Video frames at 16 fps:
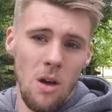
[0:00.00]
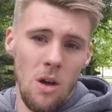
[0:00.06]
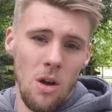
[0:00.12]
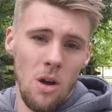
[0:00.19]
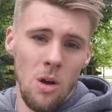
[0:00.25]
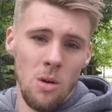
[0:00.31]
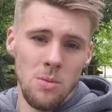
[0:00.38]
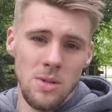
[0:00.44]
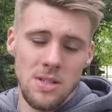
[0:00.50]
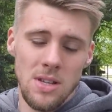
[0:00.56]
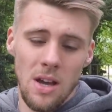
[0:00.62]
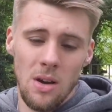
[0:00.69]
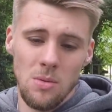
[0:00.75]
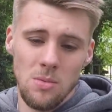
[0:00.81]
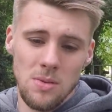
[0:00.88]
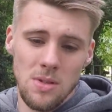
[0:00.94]
hope this
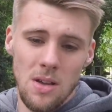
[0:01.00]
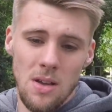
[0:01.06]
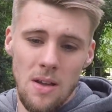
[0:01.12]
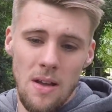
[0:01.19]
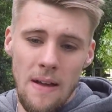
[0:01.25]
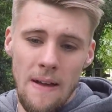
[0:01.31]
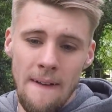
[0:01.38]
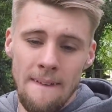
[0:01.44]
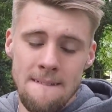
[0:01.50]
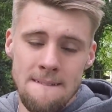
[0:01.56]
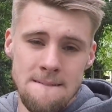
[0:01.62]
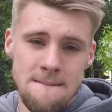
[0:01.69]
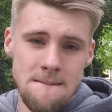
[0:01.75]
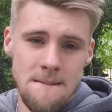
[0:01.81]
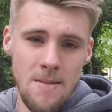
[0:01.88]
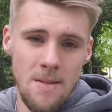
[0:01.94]
helped.
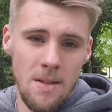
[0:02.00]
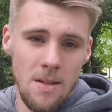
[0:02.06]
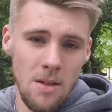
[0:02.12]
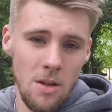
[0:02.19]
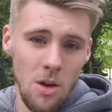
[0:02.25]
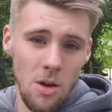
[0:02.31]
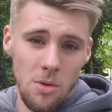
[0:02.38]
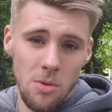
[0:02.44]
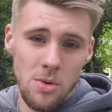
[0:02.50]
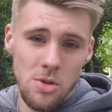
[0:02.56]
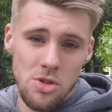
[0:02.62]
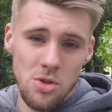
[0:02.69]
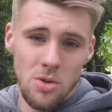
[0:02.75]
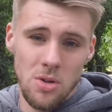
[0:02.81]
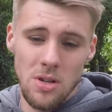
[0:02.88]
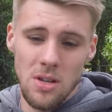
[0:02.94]
Hope you
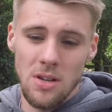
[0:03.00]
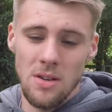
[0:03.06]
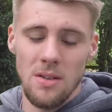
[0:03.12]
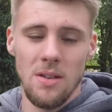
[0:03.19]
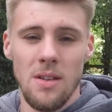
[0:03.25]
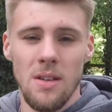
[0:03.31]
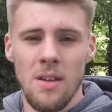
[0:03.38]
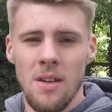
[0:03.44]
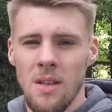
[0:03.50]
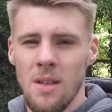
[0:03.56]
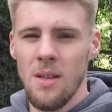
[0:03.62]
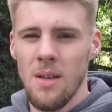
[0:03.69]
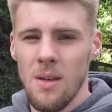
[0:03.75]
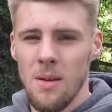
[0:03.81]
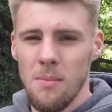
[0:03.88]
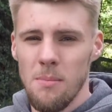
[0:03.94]
enjoyed it.
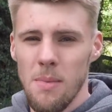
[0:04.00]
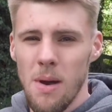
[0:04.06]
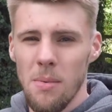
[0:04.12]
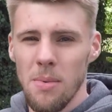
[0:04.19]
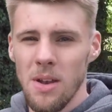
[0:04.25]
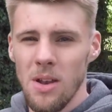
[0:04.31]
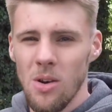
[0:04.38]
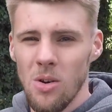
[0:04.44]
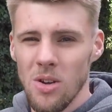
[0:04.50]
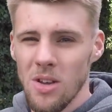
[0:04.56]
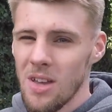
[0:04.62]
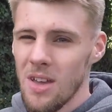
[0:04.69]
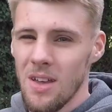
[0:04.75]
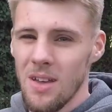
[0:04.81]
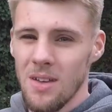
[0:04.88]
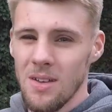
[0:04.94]
Maybe like,
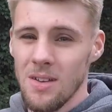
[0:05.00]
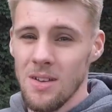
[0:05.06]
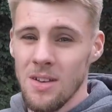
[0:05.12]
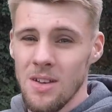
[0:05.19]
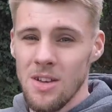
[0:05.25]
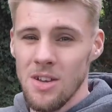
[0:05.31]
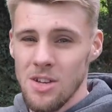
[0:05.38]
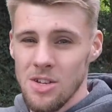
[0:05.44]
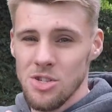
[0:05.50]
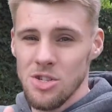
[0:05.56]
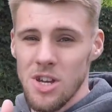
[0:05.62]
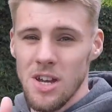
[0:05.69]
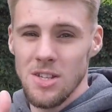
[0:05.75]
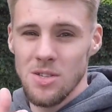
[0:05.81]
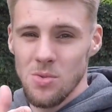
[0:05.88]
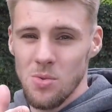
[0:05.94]

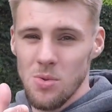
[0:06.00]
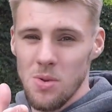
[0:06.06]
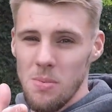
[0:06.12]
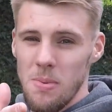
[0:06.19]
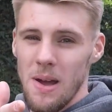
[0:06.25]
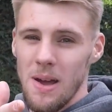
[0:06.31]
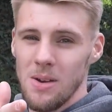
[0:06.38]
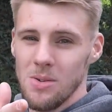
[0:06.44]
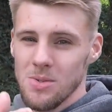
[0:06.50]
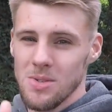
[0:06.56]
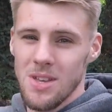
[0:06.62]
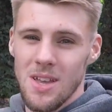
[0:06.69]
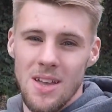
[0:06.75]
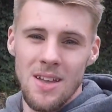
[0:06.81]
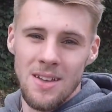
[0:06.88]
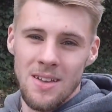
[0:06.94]
share to all your pals,
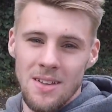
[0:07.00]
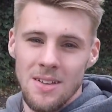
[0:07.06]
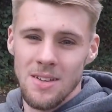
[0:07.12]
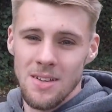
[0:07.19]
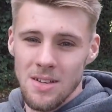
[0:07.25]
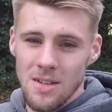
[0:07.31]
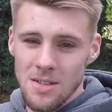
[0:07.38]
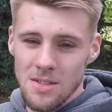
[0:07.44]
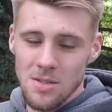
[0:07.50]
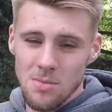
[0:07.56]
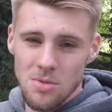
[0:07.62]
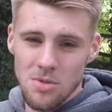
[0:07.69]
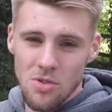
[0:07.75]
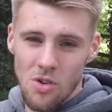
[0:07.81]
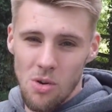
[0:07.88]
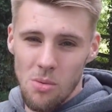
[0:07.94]
and
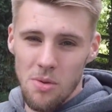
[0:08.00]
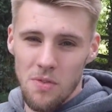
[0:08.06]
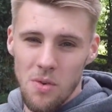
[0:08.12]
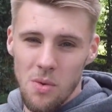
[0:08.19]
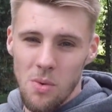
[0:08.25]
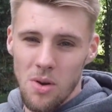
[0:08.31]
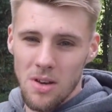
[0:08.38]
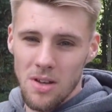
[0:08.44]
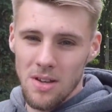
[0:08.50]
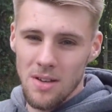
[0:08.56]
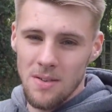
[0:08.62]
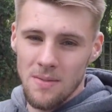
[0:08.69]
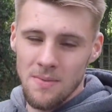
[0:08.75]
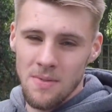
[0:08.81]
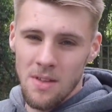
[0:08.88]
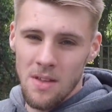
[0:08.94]
subscribe if you wanna.
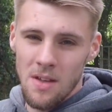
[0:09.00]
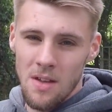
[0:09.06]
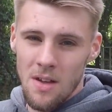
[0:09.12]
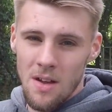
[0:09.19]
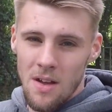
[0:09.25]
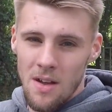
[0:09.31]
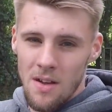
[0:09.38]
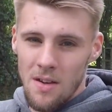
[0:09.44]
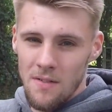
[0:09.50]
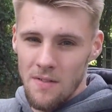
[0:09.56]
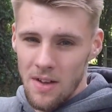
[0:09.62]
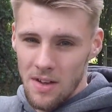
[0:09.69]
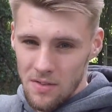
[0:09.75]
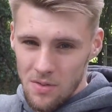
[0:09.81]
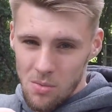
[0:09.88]
Thanks for